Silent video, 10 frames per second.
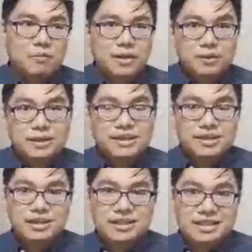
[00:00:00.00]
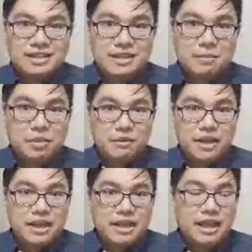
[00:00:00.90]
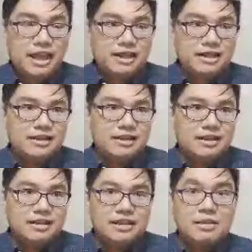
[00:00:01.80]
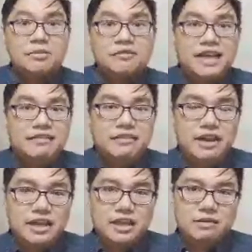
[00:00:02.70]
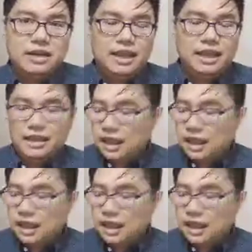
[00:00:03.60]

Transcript: when we're discussing the top three and the top five Q&A.